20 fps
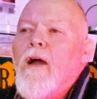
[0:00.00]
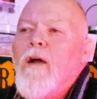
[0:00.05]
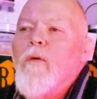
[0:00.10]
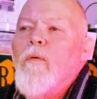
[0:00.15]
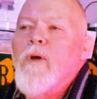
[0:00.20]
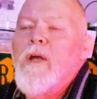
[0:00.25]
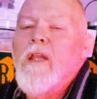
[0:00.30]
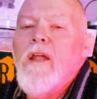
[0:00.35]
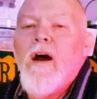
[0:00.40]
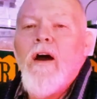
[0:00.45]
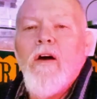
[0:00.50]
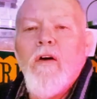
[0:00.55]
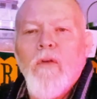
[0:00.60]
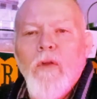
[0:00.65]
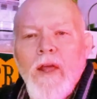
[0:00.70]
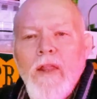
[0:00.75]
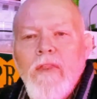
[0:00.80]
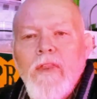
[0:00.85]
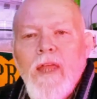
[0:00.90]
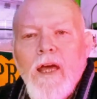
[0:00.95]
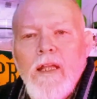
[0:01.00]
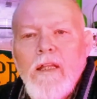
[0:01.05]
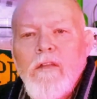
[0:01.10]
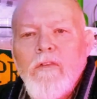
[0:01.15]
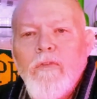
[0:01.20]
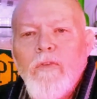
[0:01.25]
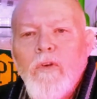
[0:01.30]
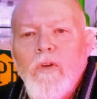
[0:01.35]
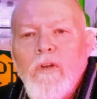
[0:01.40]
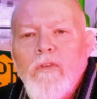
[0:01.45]
When I read that
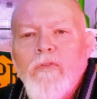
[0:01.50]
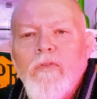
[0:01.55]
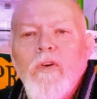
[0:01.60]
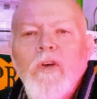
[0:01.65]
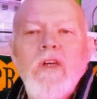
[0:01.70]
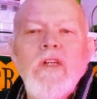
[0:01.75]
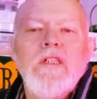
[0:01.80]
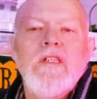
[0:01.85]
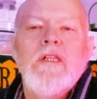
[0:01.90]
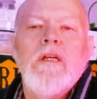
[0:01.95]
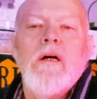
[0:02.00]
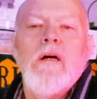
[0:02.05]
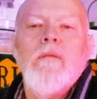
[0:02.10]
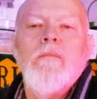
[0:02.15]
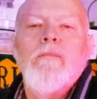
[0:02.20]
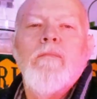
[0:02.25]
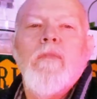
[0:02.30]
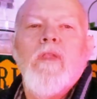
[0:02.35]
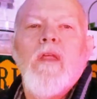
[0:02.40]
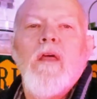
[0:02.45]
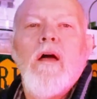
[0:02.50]
for the first time,